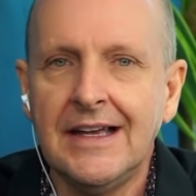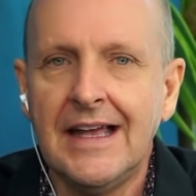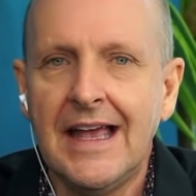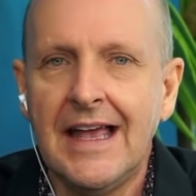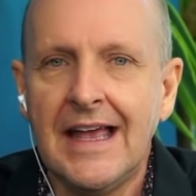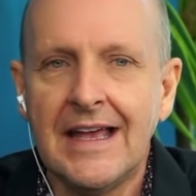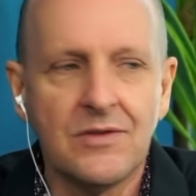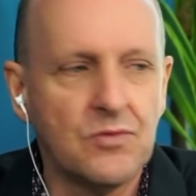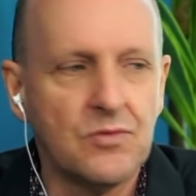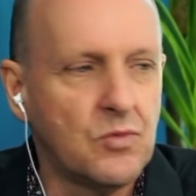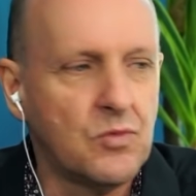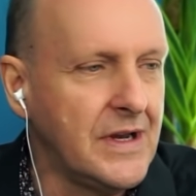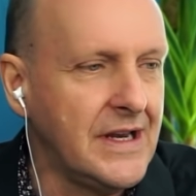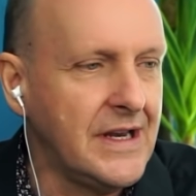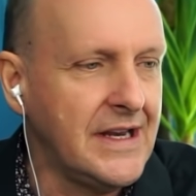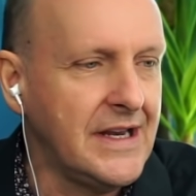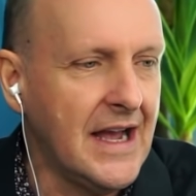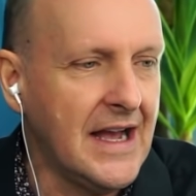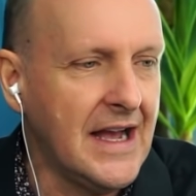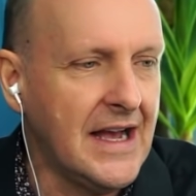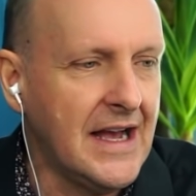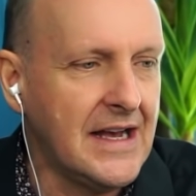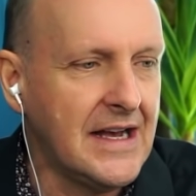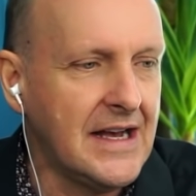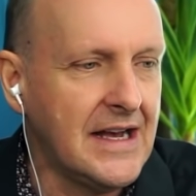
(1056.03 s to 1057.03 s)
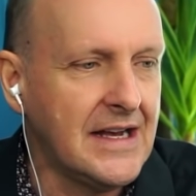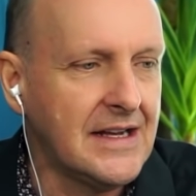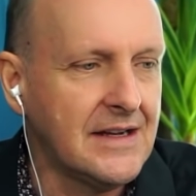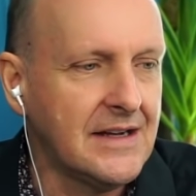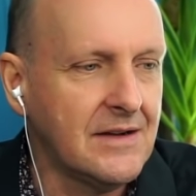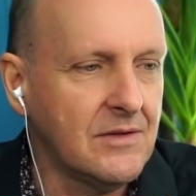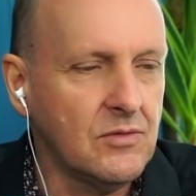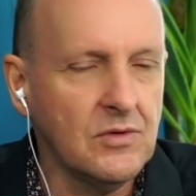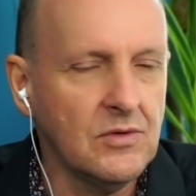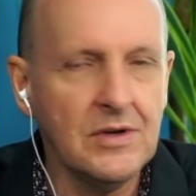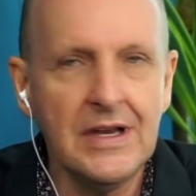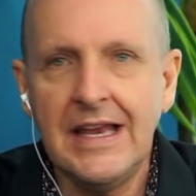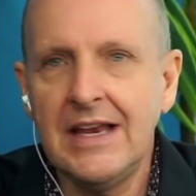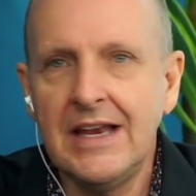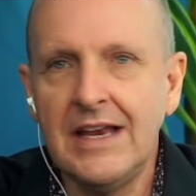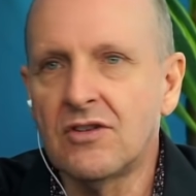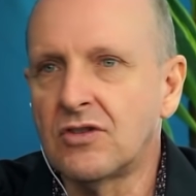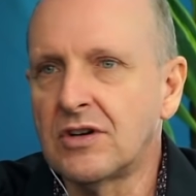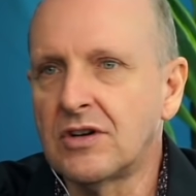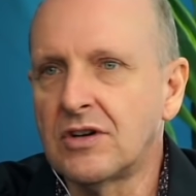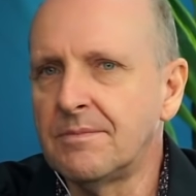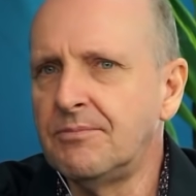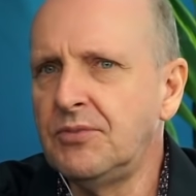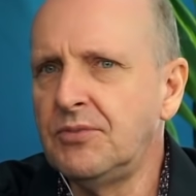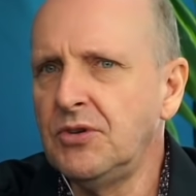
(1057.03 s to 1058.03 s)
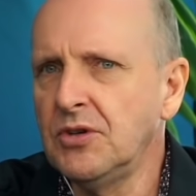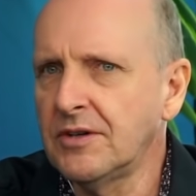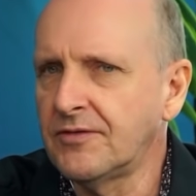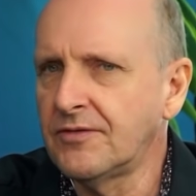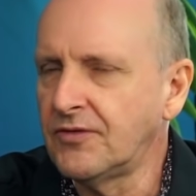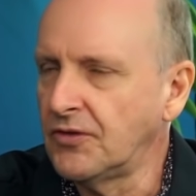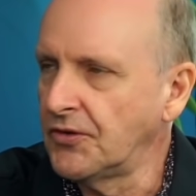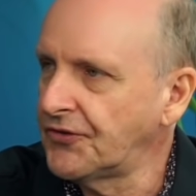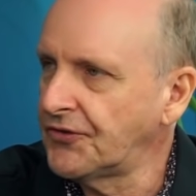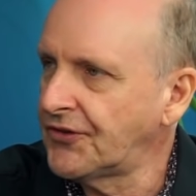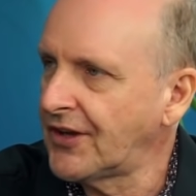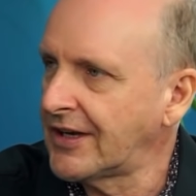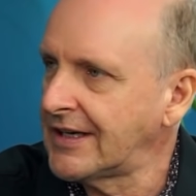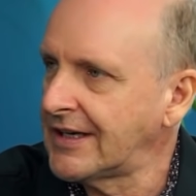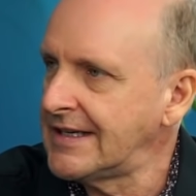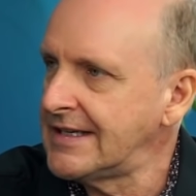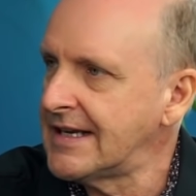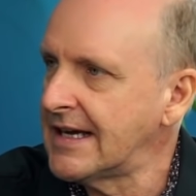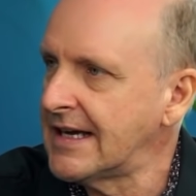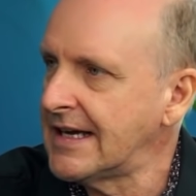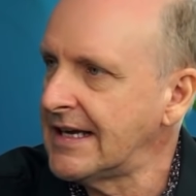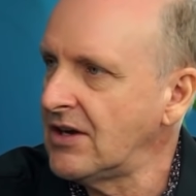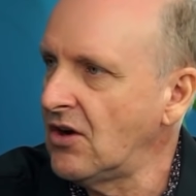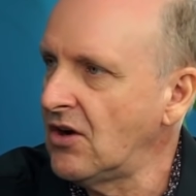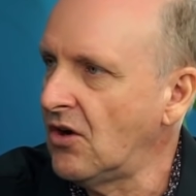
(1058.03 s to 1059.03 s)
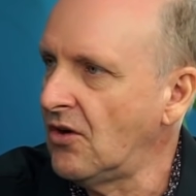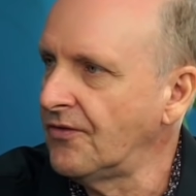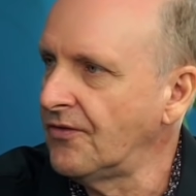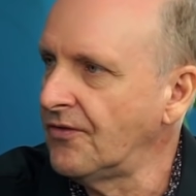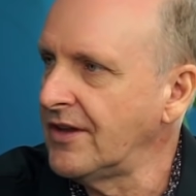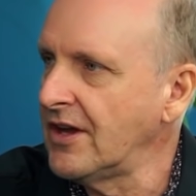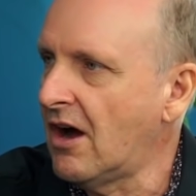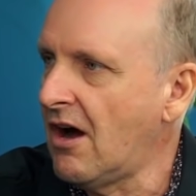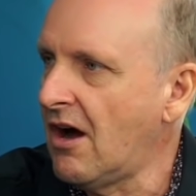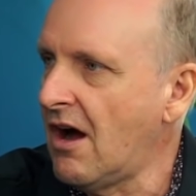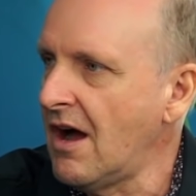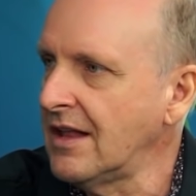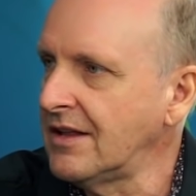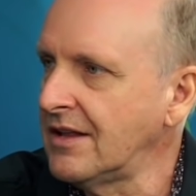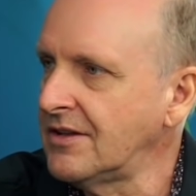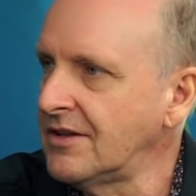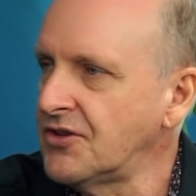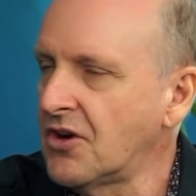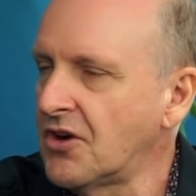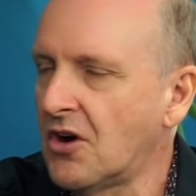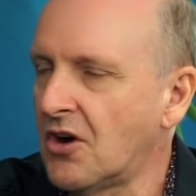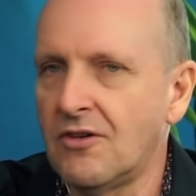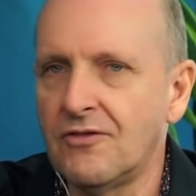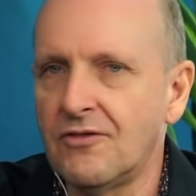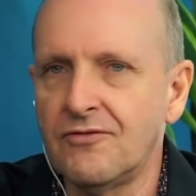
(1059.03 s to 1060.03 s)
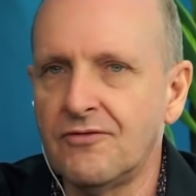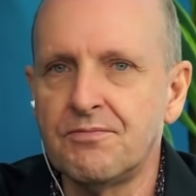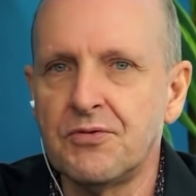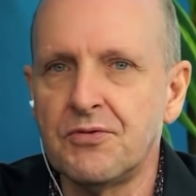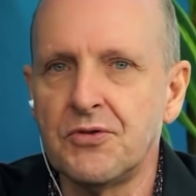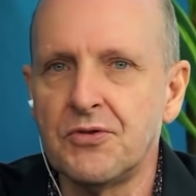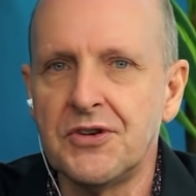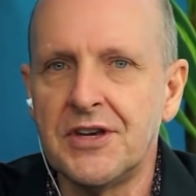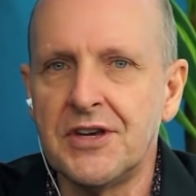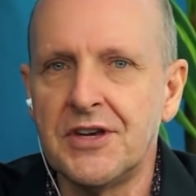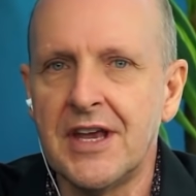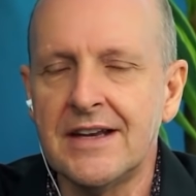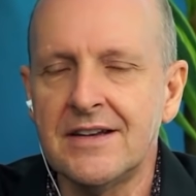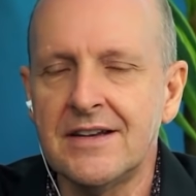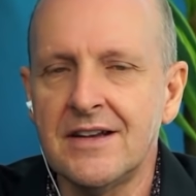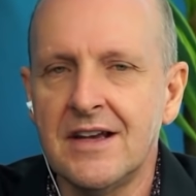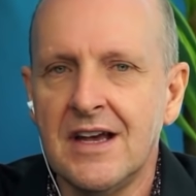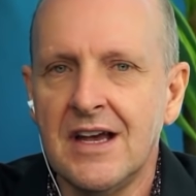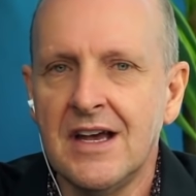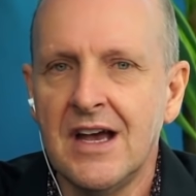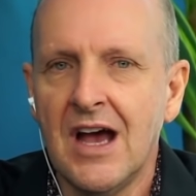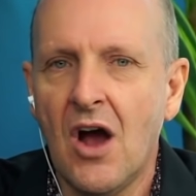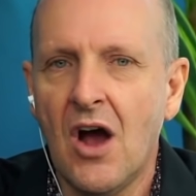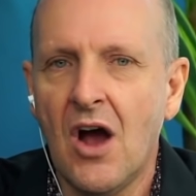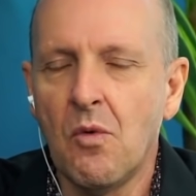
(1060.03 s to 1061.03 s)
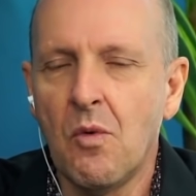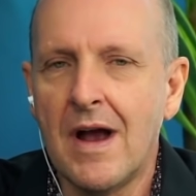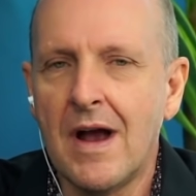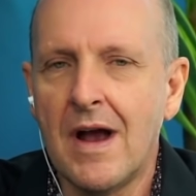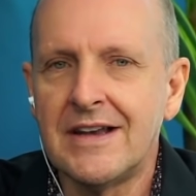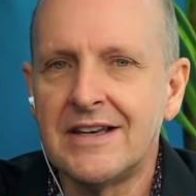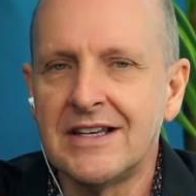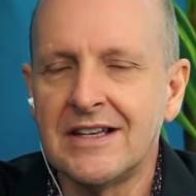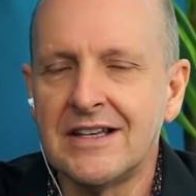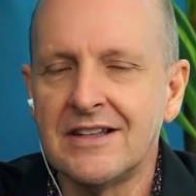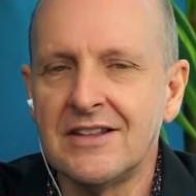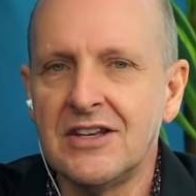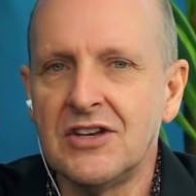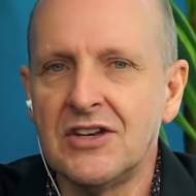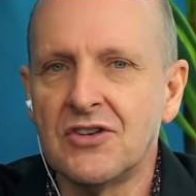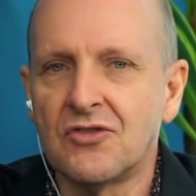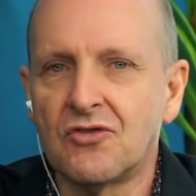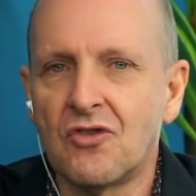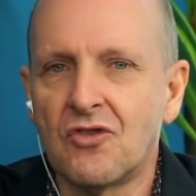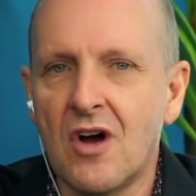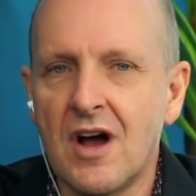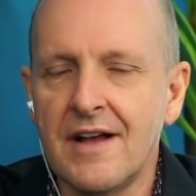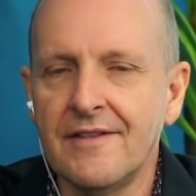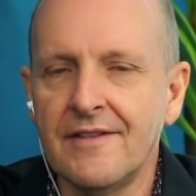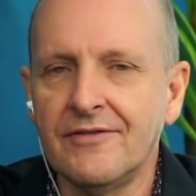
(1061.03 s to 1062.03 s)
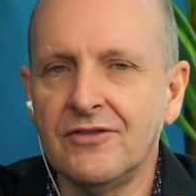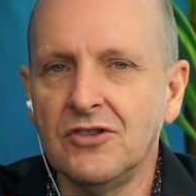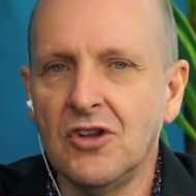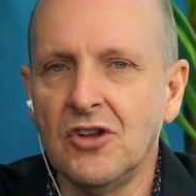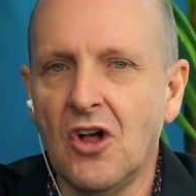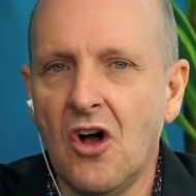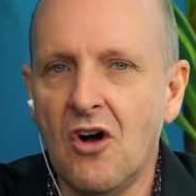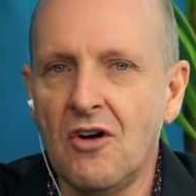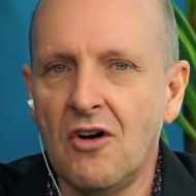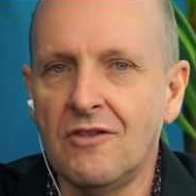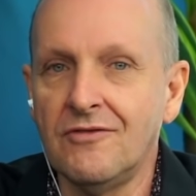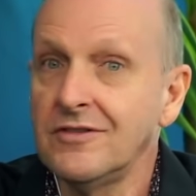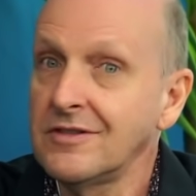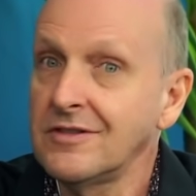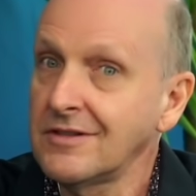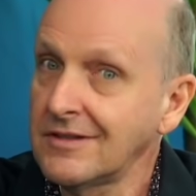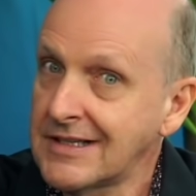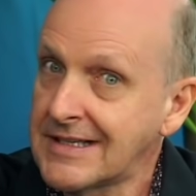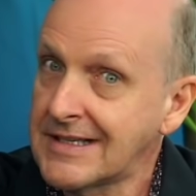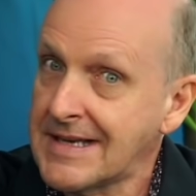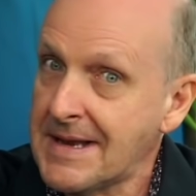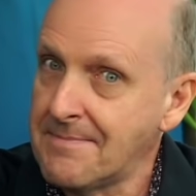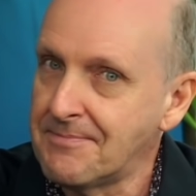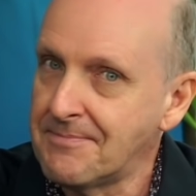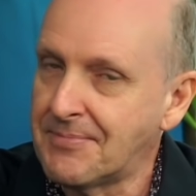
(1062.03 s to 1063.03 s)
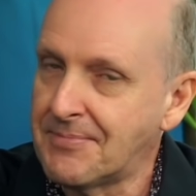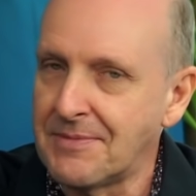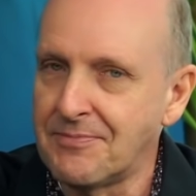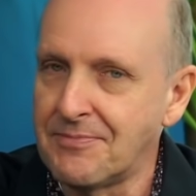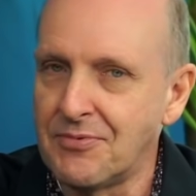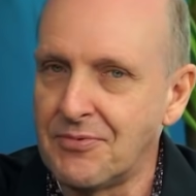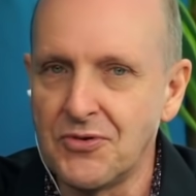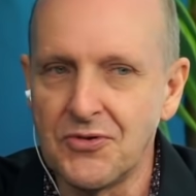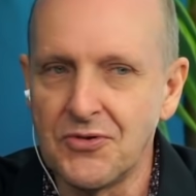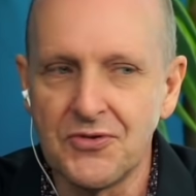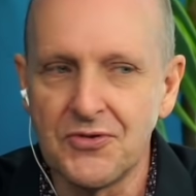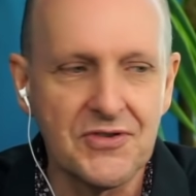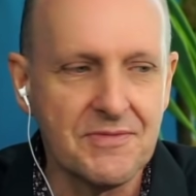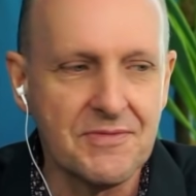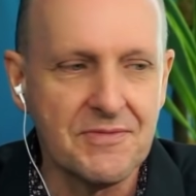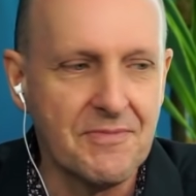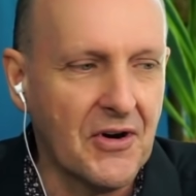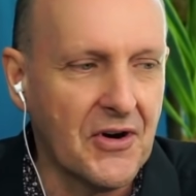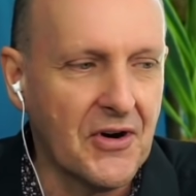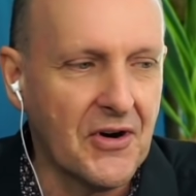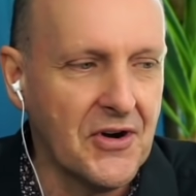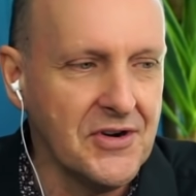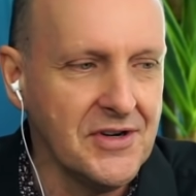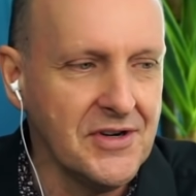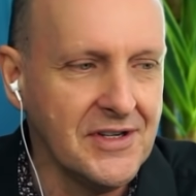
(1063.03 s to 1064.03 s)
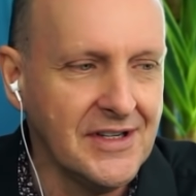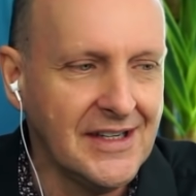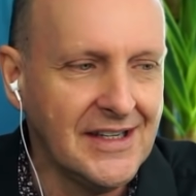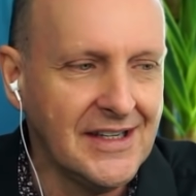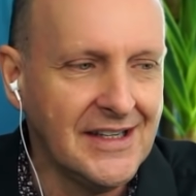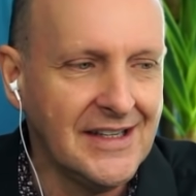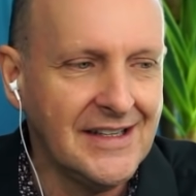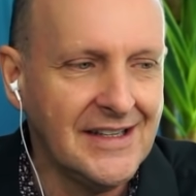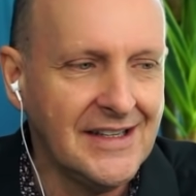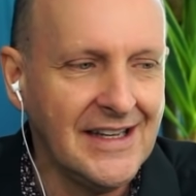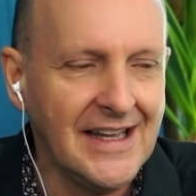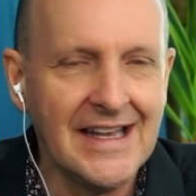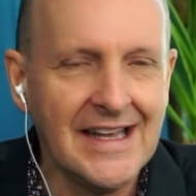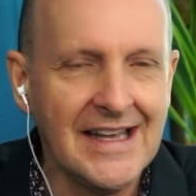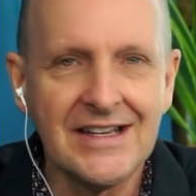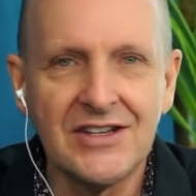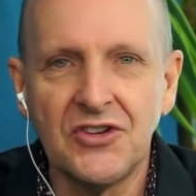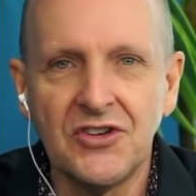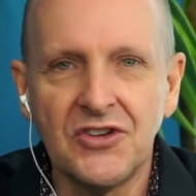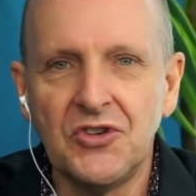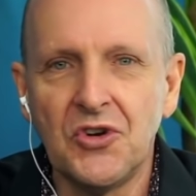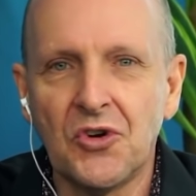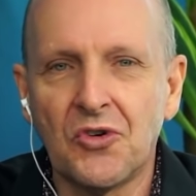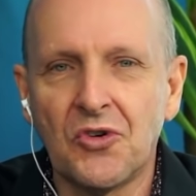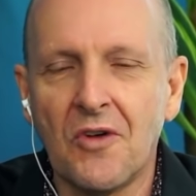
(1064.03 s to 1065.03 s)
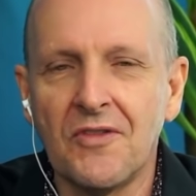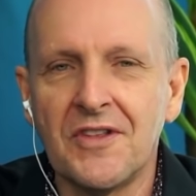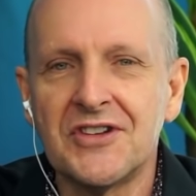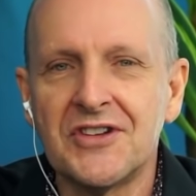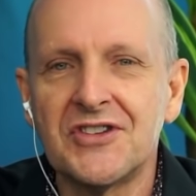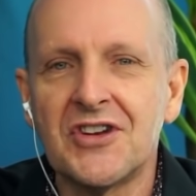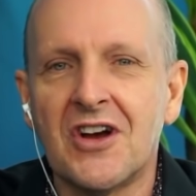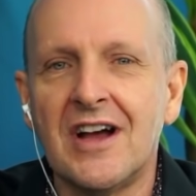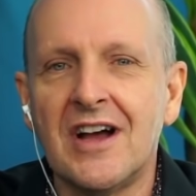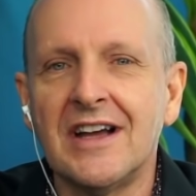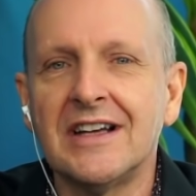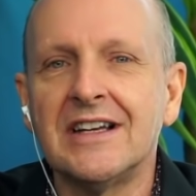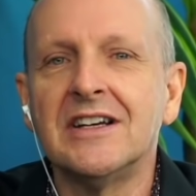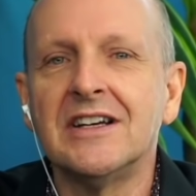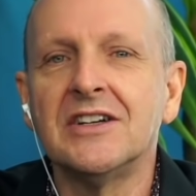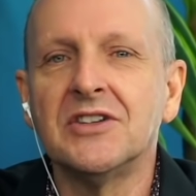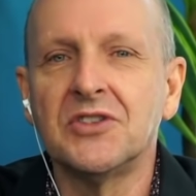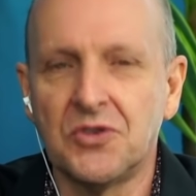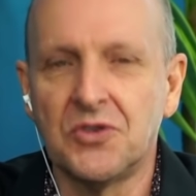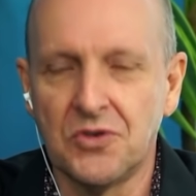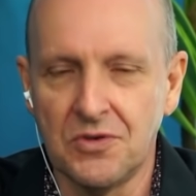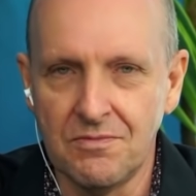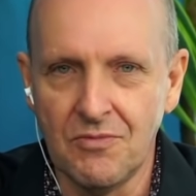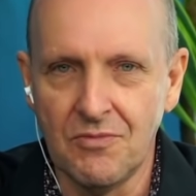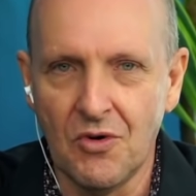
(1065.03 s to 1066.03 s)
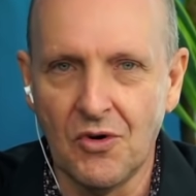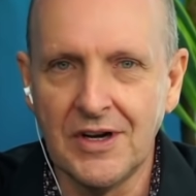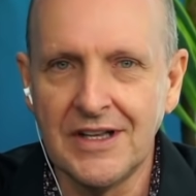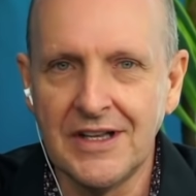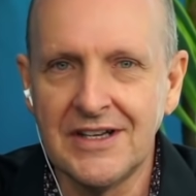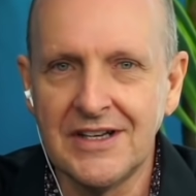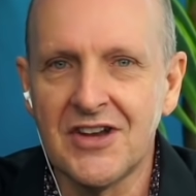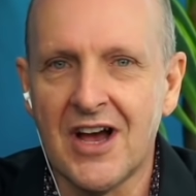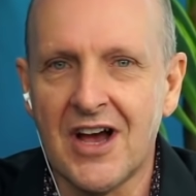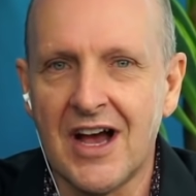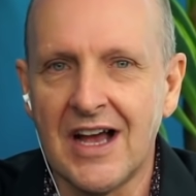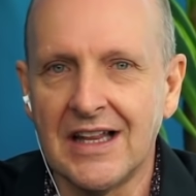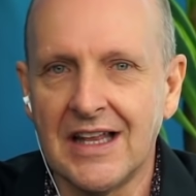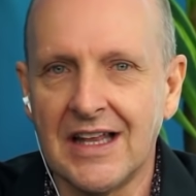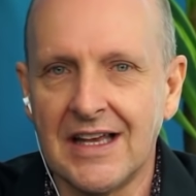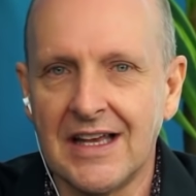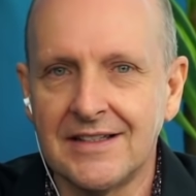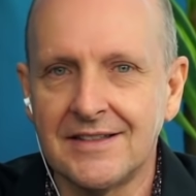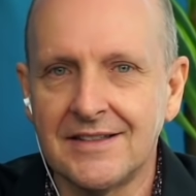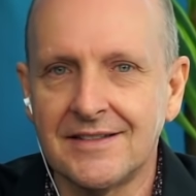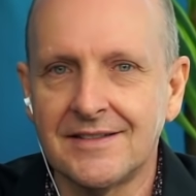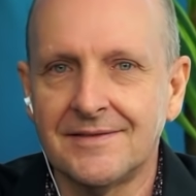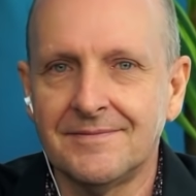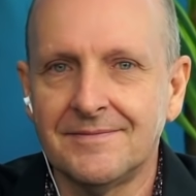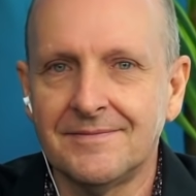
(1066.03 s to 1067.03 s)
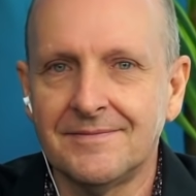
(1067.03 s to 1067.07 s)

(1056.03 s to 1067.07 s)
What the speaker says: And we are here on a beautiful sunny day on the island of Phuket, awaiting the arrival of some people tomorrow. And you're on the Thaiger. Good morning, Thailand.